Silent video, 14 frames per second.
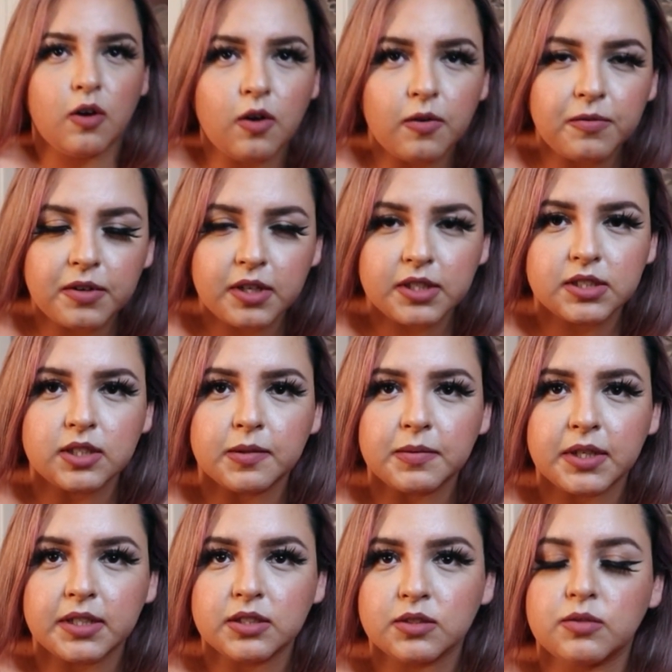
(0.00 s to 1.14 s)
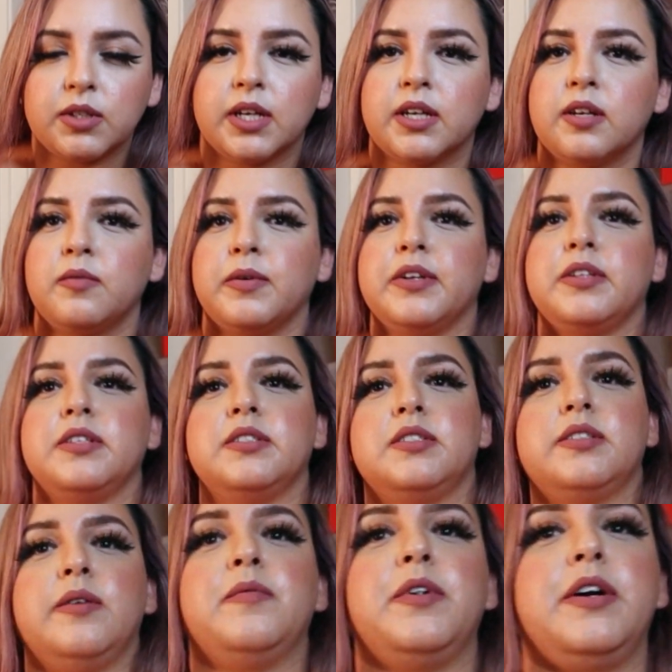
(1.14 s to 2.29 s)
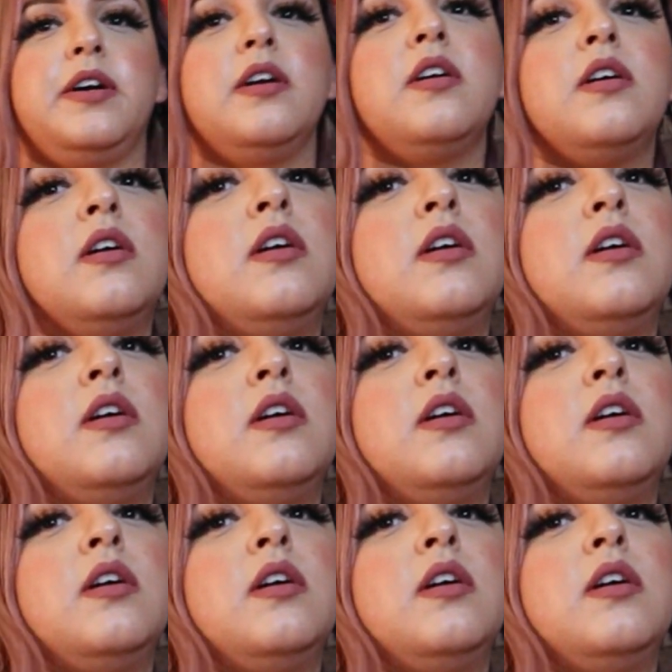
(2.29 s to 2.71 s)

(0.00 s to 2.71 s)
Hopefully someday soon I can wear this somewhere.